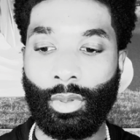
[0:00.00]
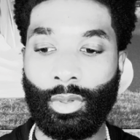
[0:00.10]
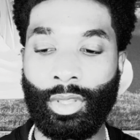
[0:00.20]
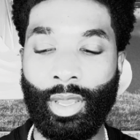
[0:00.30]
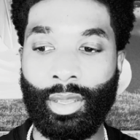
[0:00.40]

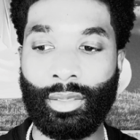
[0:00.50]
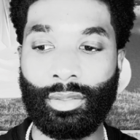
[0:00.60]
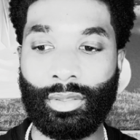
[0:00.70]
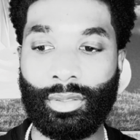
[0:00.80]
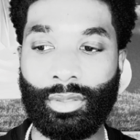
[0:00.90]

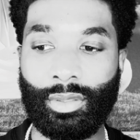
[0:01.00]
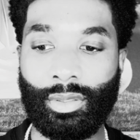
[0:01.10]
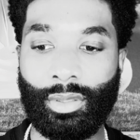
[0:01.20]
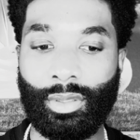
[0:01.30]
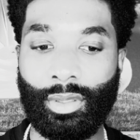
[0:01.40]
that
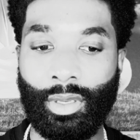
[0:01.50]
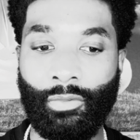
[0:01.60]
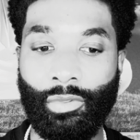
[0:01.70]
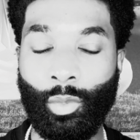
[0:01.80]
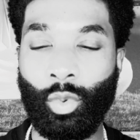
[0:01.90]

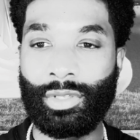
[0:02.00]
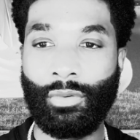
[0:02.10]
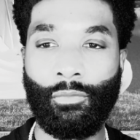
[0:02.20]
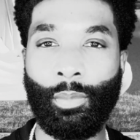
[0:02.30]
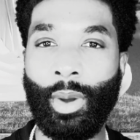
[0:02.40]
if it
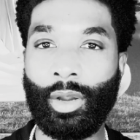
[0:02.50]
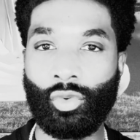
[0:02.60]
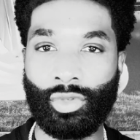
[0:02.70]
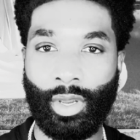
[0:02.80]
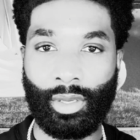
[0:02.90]
wasn't for
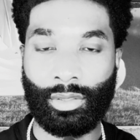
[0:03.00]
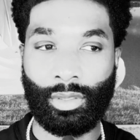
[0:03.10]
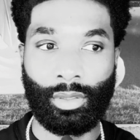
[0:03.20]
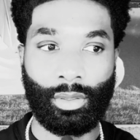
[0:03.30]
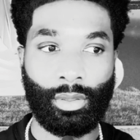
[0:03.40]
Michael
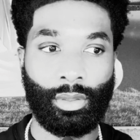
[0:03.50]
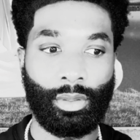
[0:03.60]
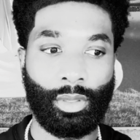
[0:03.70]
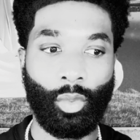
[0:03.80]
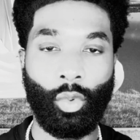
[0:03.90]
Jackson,
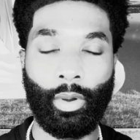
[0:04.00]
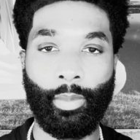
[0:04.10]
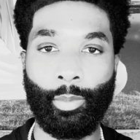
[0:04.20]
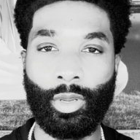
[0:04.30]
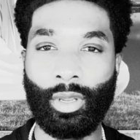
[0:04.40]
there
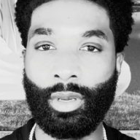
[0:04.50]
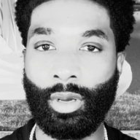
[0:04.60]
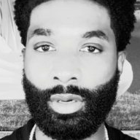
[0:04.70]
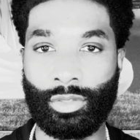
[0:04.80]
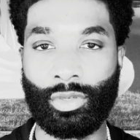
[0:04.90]
wouldn't be an
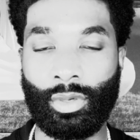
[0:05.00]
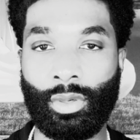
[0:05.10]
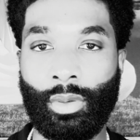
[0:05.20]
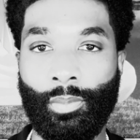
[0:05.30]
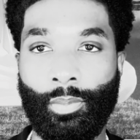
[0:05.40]

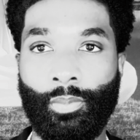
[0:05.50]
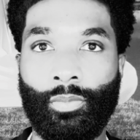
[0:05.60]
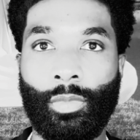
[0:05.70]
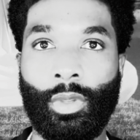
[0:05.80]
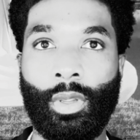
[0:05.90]
Usher.
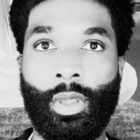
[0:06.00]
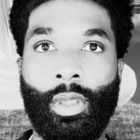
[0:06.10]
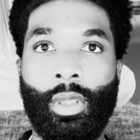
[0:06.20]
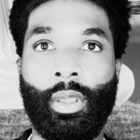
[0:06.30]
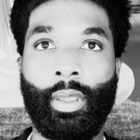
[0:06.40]

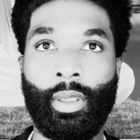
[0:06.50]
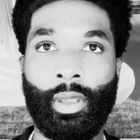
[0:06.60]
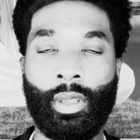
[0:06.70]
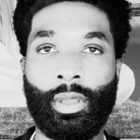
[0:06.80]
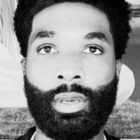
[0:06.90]

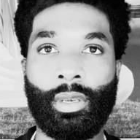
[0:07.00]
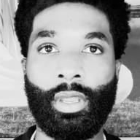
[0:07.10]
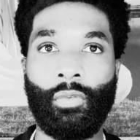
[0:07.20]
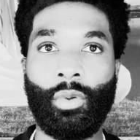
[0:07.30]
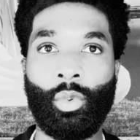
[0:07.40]
And
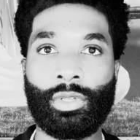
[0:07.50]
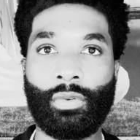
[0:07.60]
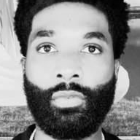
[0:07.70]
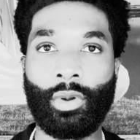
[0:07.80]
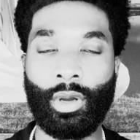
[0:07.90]
if it
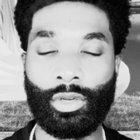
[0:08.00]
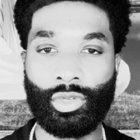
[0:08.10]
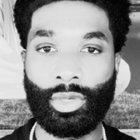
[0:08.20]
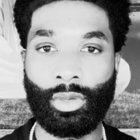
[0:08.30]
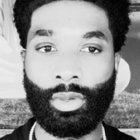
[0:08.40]
wasn't for
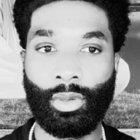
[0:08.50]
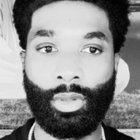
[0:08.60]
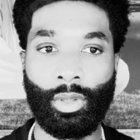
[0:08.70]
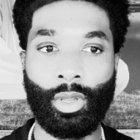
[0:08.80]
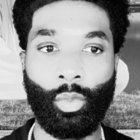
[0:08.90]
Usher,
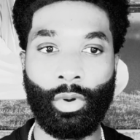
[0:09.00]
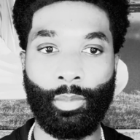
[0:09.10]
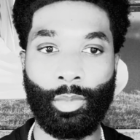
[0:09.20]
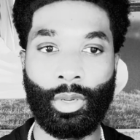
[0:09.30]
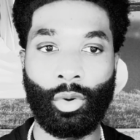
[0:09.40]
there
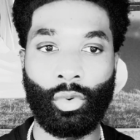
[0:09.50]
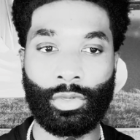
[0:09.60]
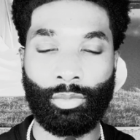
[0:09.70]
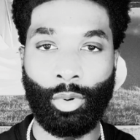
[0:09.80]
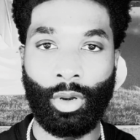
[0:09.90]
wouldn't be a
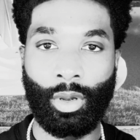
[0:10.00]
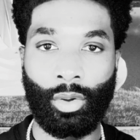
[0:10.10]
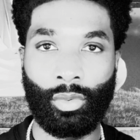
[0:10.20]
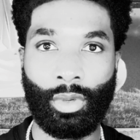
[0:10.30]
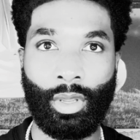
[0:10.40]
Chris
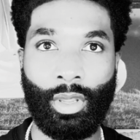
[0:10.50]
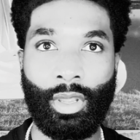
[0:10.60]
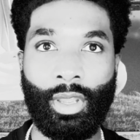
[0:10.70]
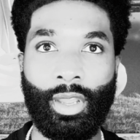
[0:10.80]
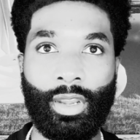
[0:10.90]
Brown.
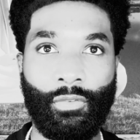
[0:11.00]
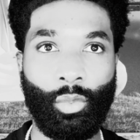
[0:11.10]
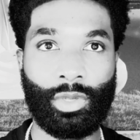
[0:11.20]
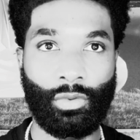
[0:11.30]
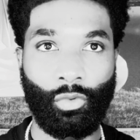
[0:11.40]
And if it
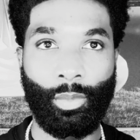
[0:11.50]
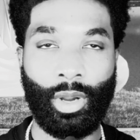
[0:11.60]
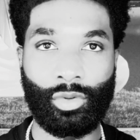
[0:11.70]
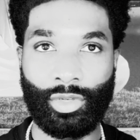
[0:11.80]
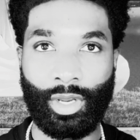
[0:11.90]
wasn't for
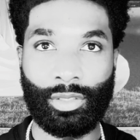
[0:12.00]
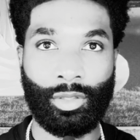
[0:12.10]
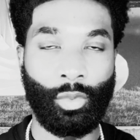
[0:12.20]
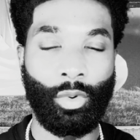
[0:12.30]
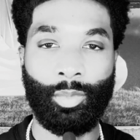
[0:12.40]
Michael Jackson,
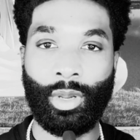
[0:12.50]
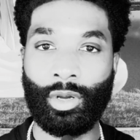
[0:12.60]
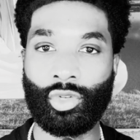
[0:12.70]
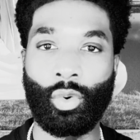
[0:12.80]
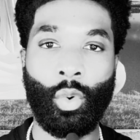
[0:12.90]
there wouldn't be a
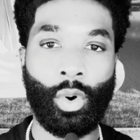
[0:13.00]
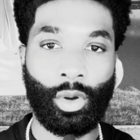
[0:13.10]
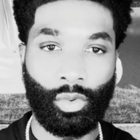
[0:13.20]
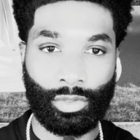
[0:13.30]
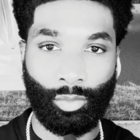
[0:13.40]
Usher or
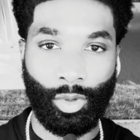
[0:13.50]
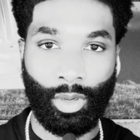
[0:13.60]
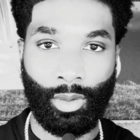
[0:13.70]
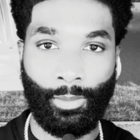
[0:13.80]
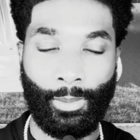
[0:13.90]
Chris Brown.